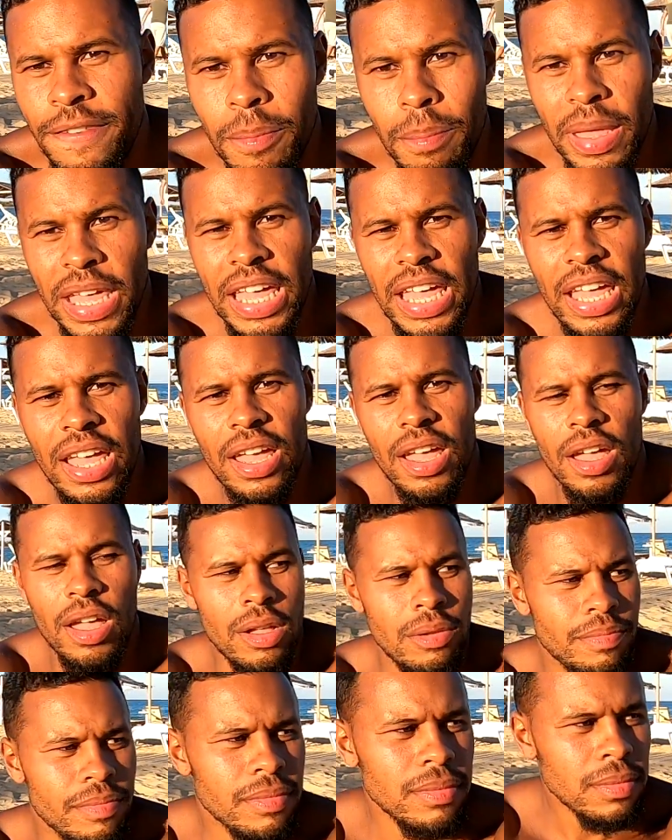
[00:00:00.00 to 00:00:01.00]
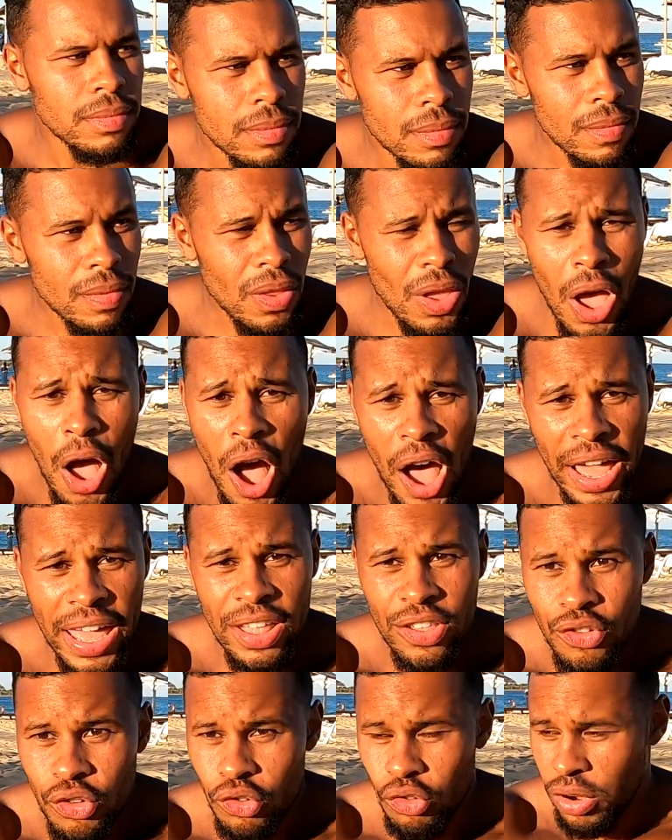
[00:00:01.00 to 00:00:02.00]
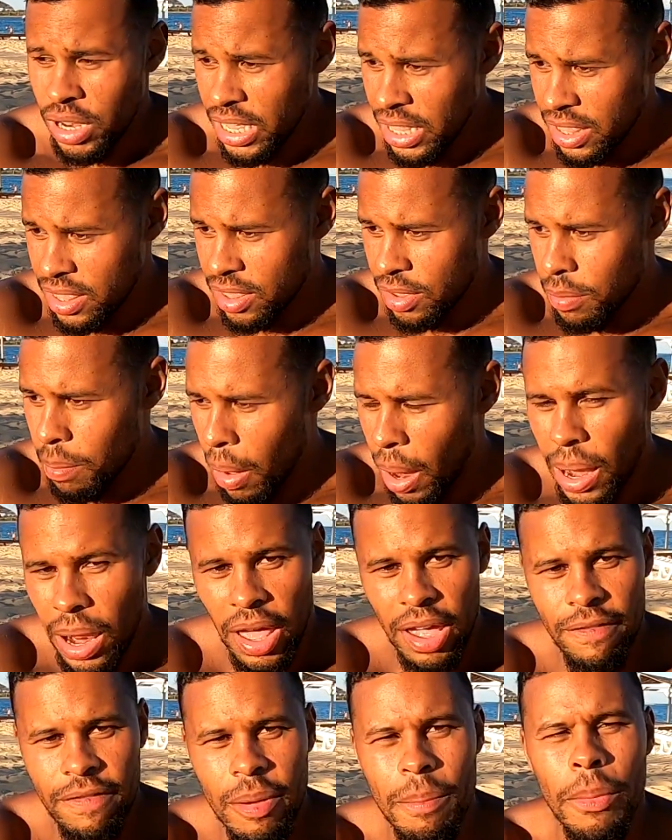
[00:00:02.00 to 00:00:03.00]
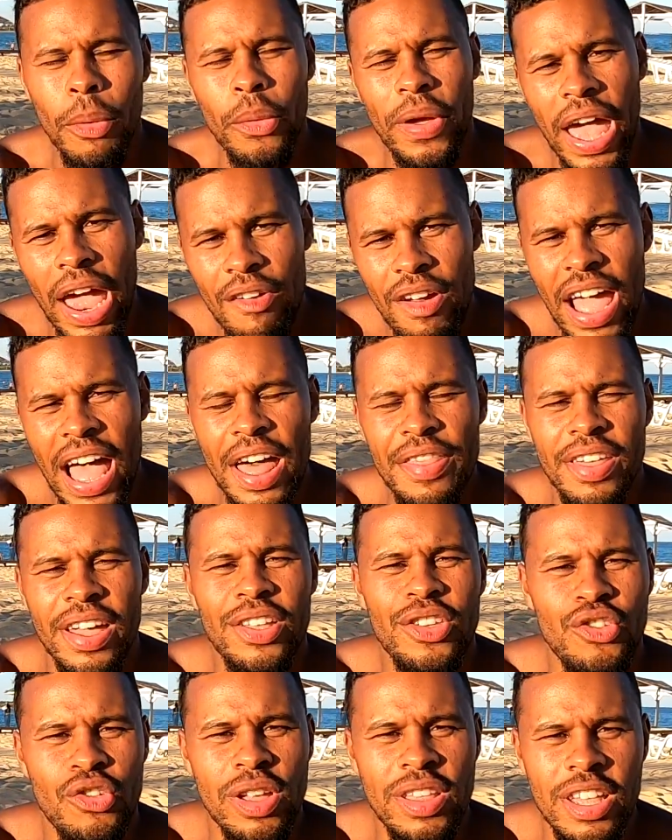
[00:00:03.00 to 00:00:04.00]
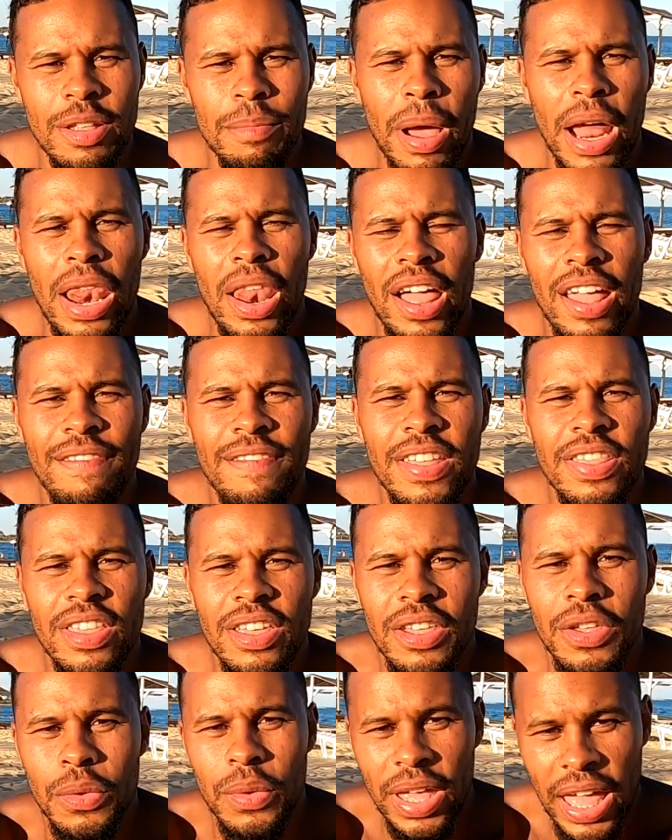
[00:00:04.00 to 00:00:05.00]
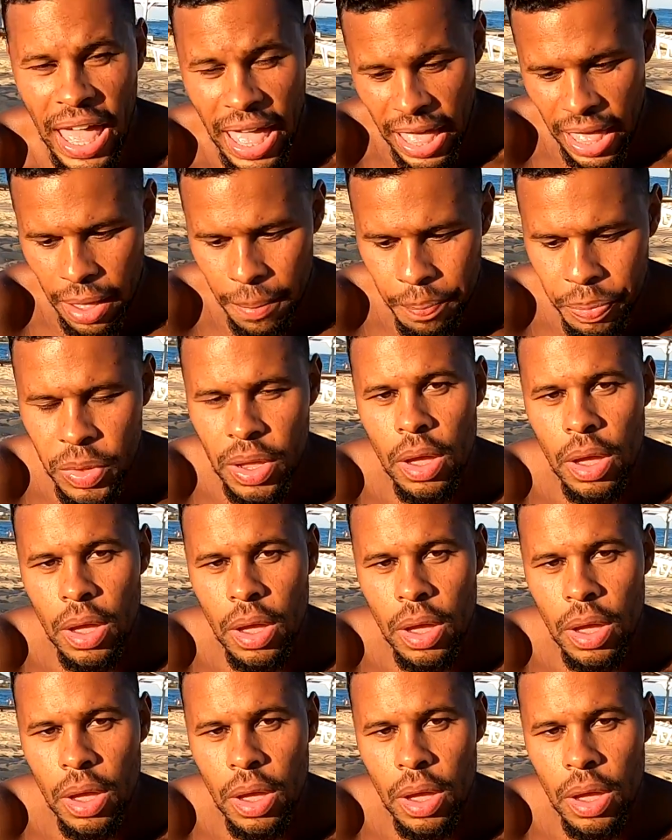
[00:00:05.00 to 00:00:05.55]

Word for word: For me, I treat my life in Bulgaria as I treated my life in the UK.